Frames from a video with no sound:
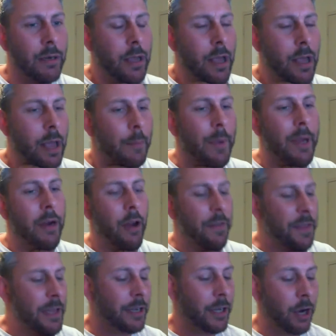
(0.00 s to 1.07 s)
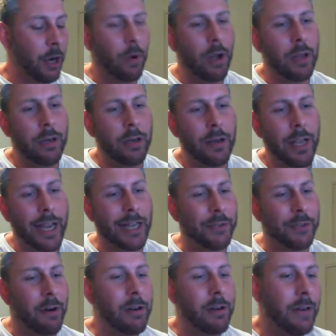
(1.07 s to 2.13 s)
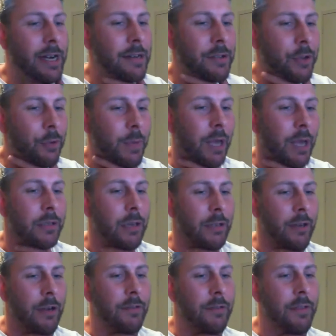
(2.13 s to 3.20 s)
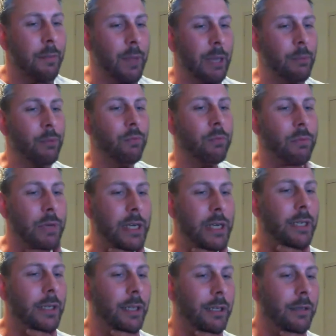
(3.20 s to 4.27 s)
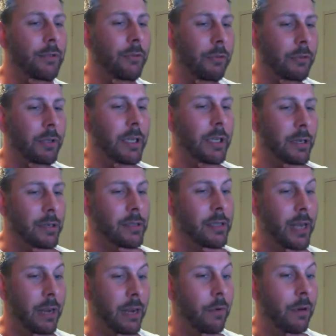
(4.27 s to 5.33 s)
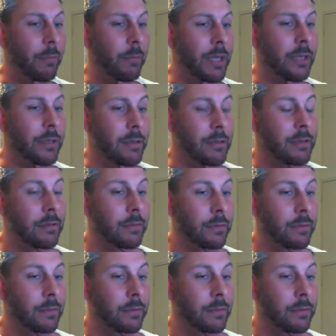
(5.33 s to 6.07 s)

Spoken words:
But I think, you know what? It gets thrown around too much, and I don't think people really, truly understand what it means.